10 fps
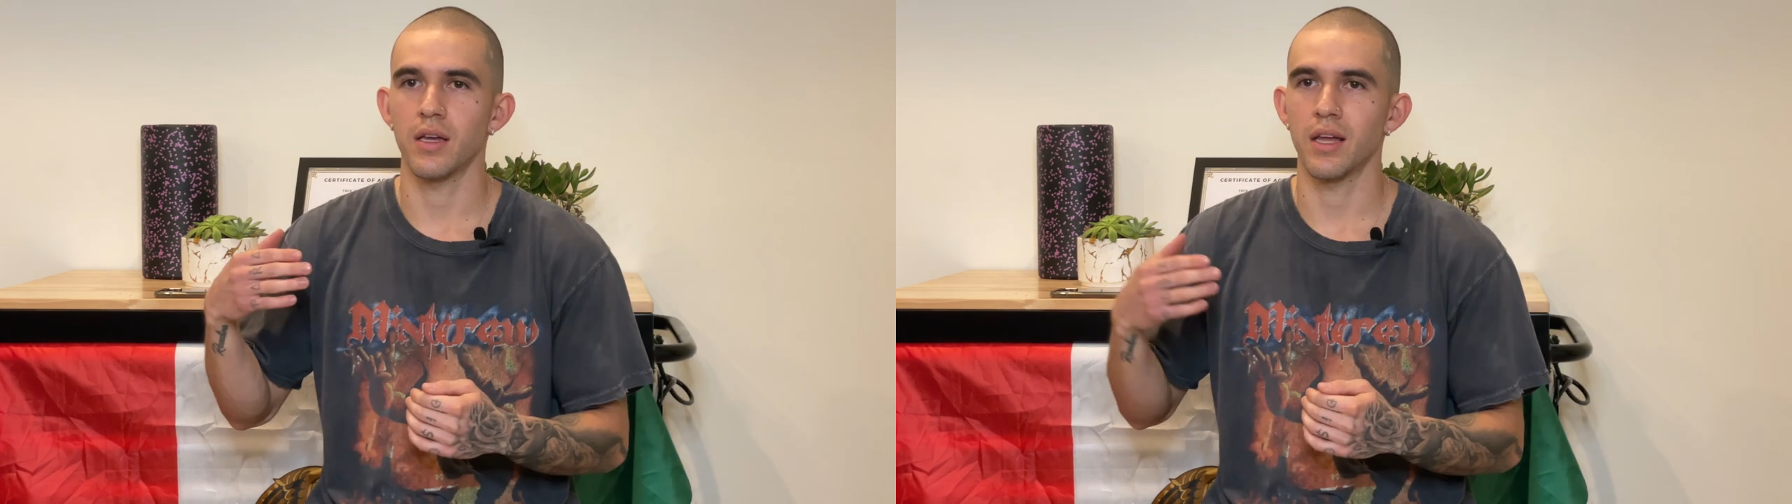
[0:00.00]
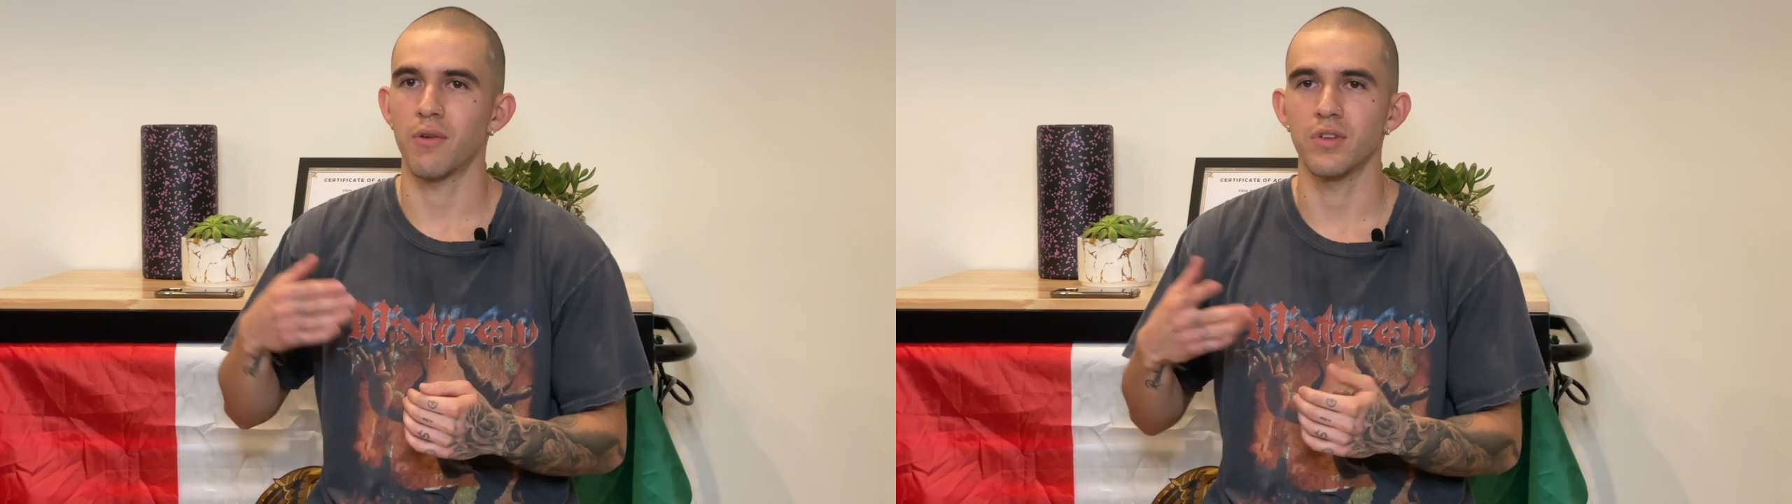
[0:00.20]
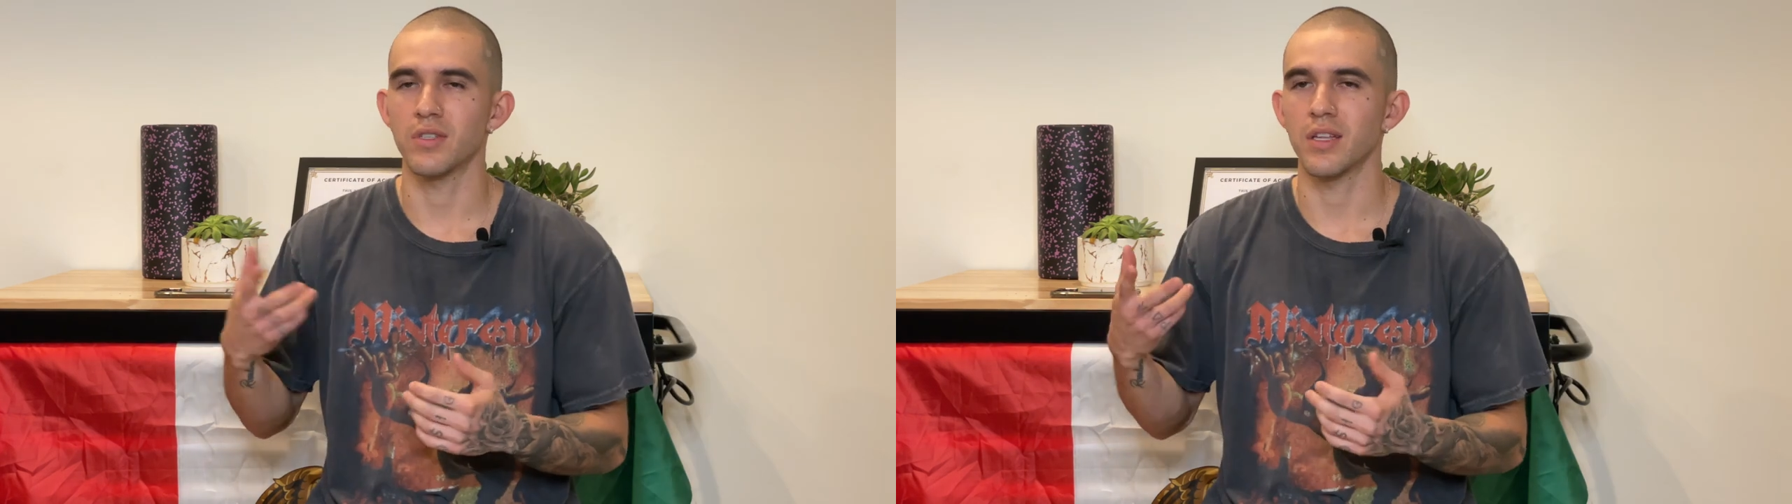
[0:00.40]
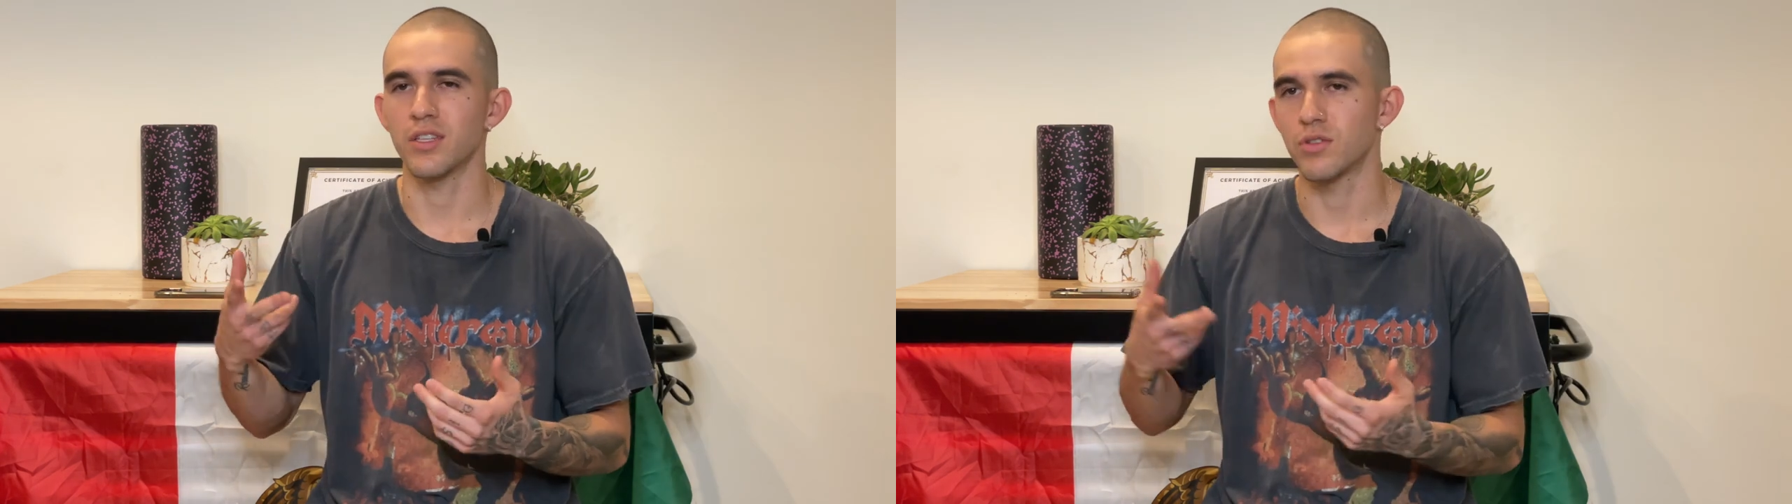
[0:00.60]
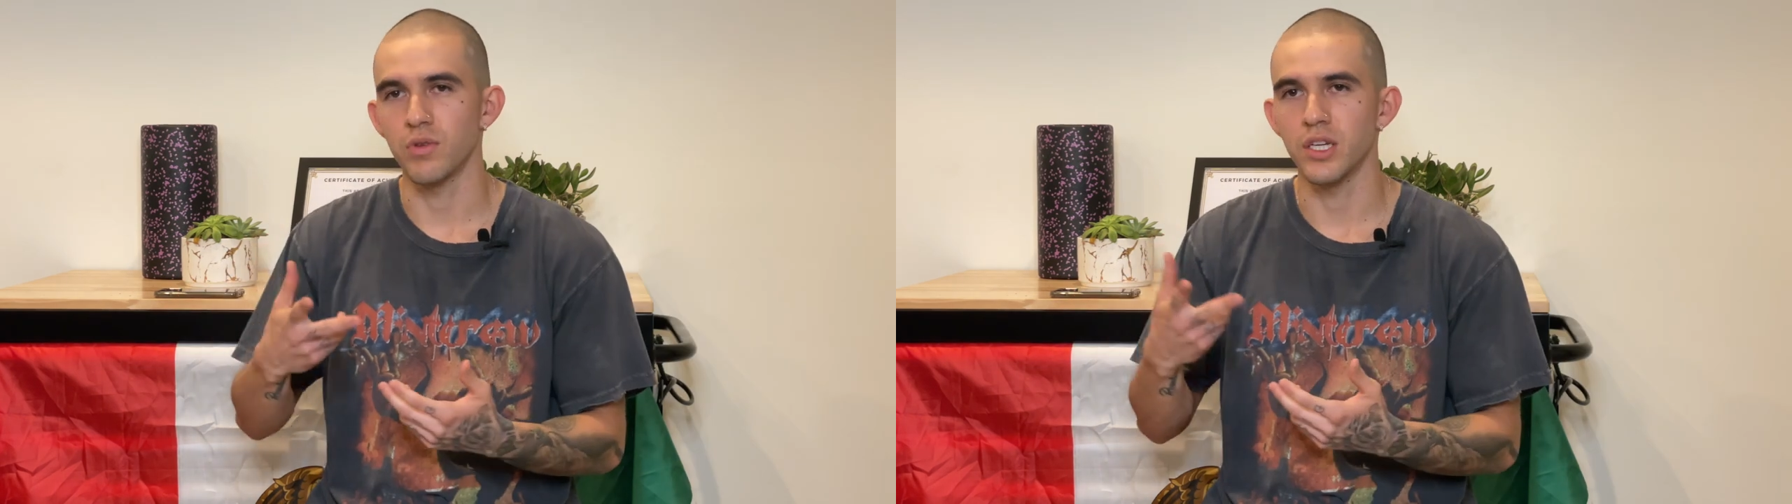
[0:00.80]
I want to say
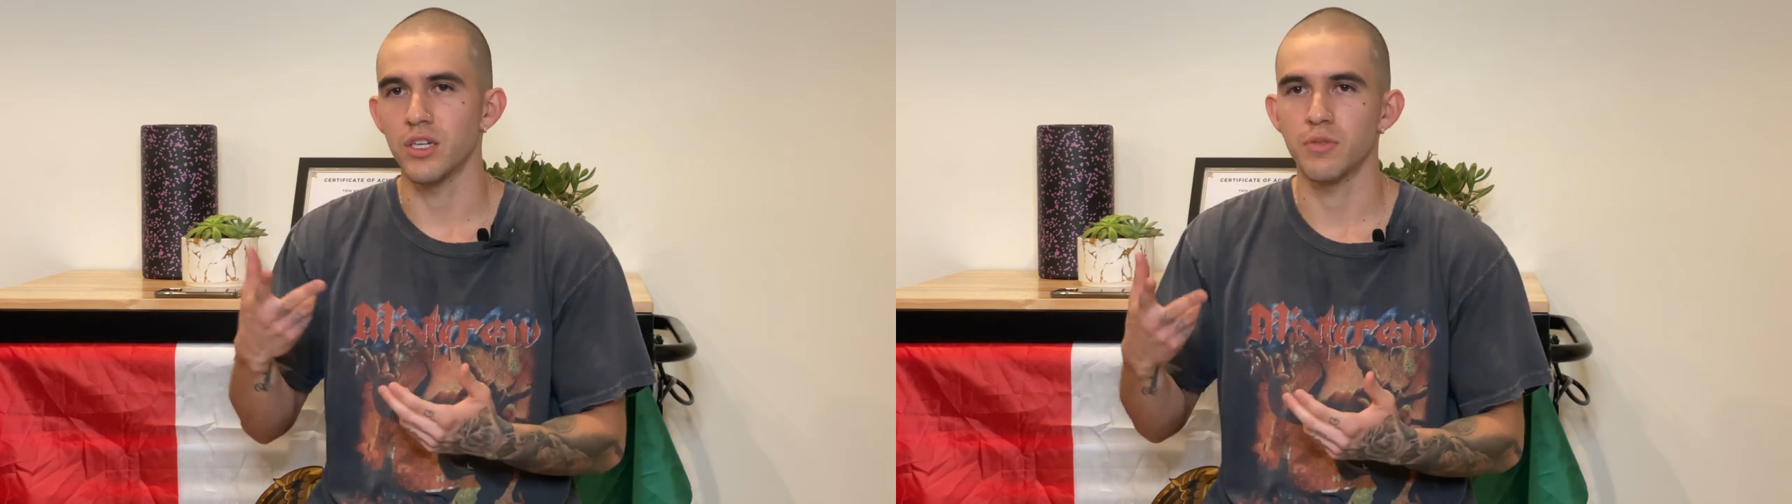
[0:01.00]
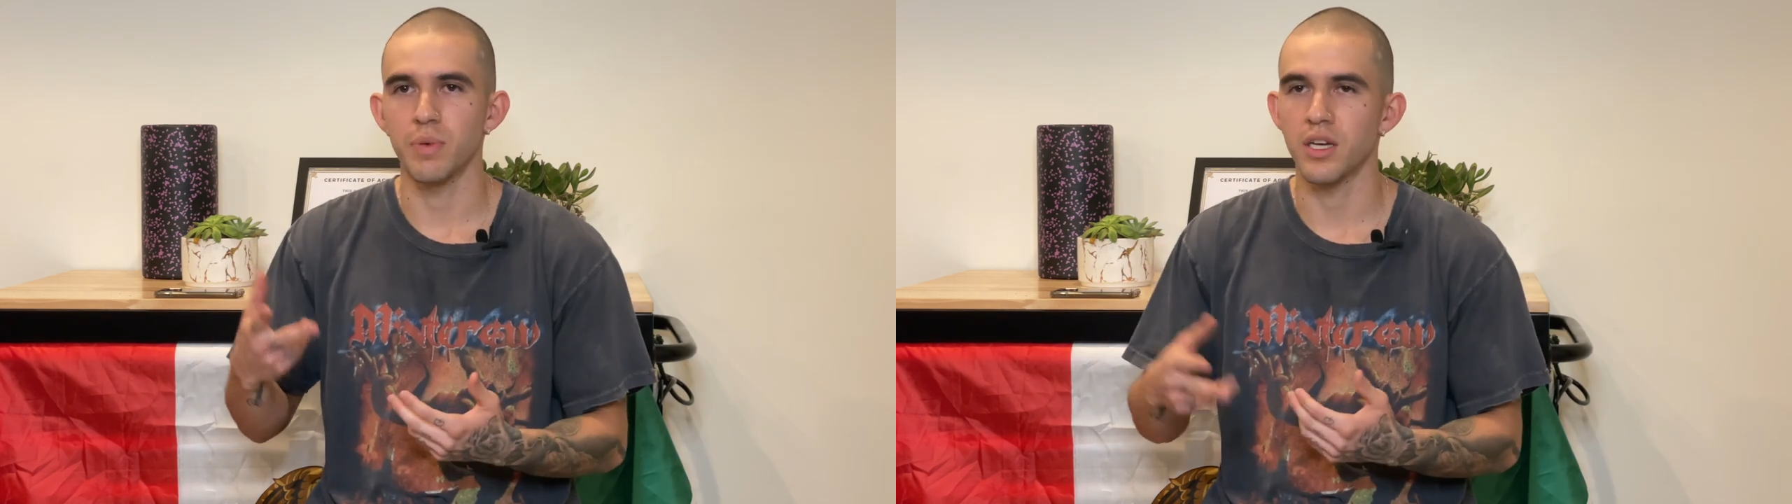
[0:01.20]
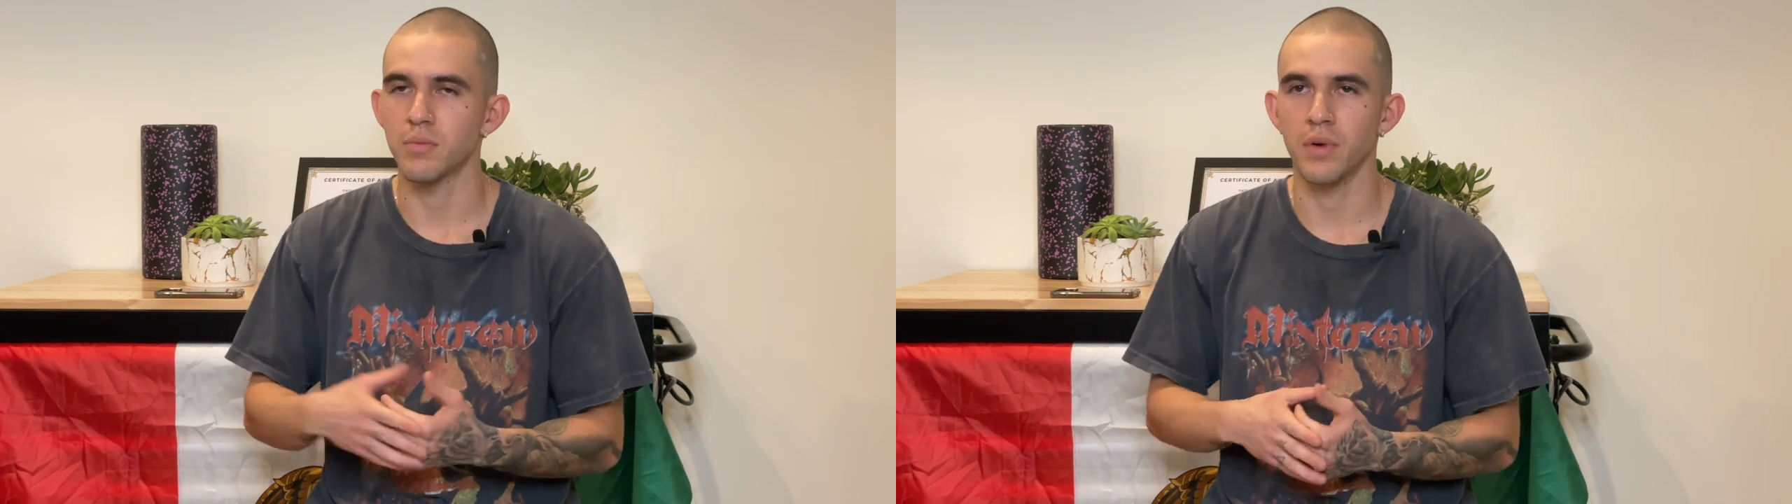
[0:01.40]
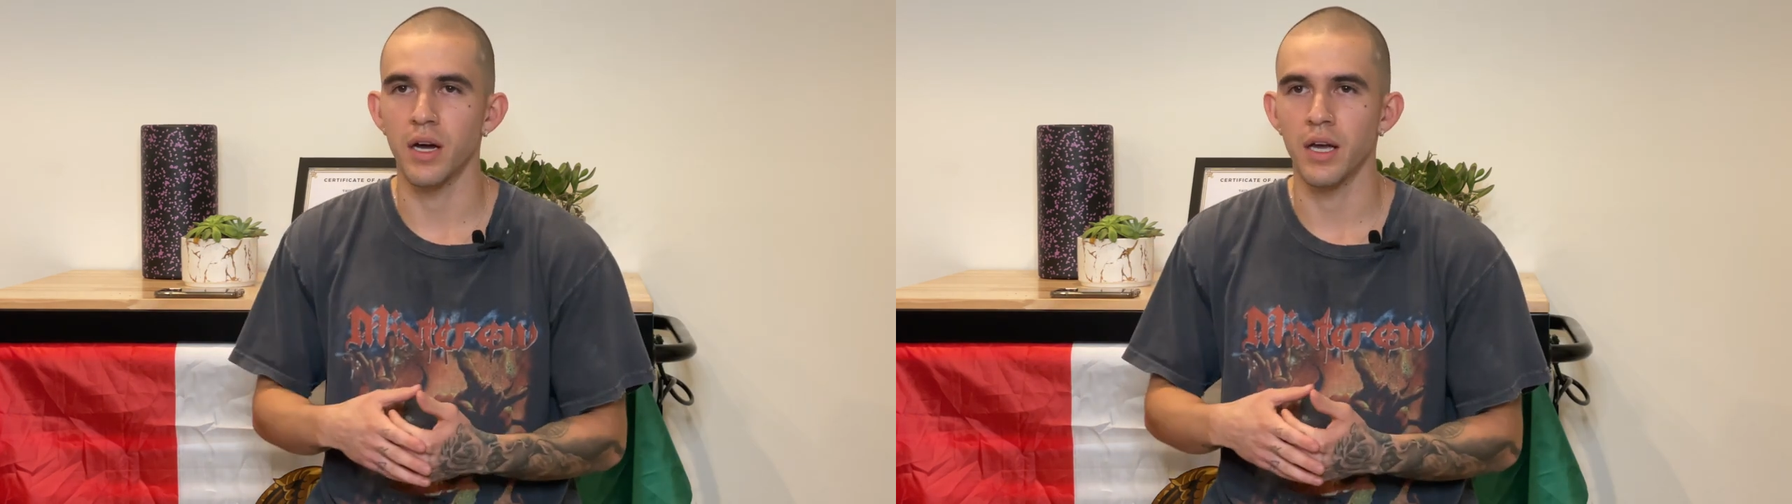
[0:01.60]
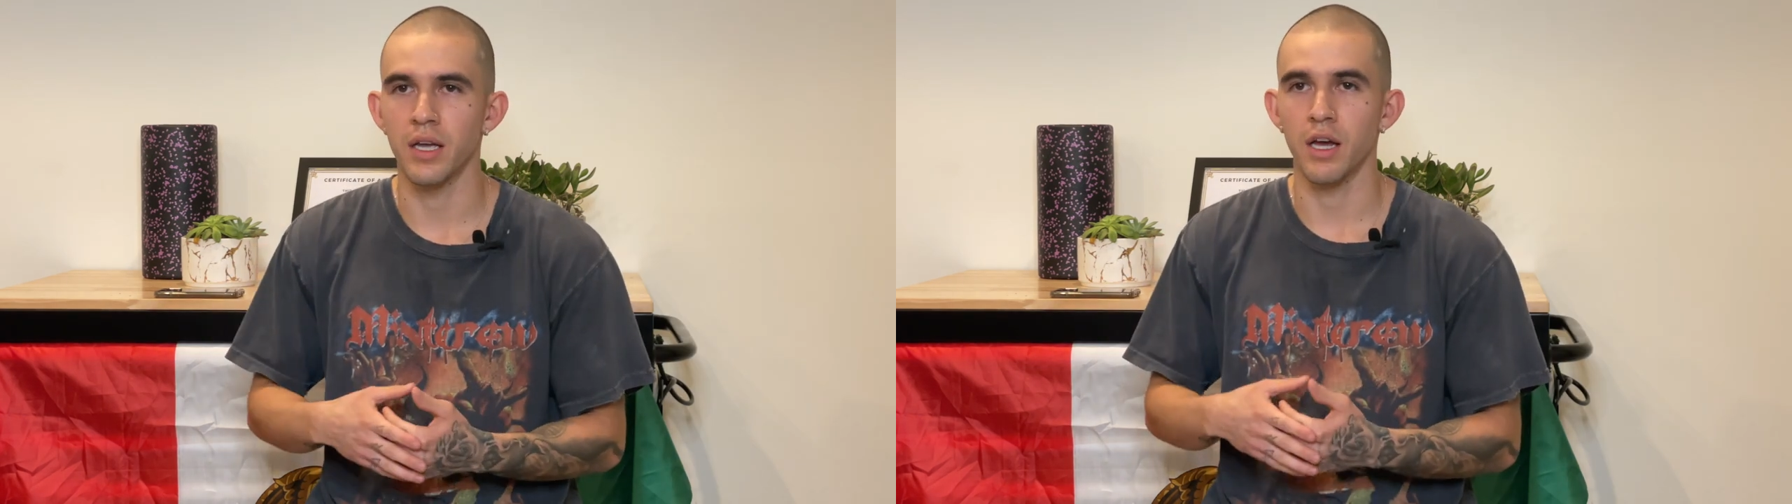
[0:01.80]
like 2 years passed by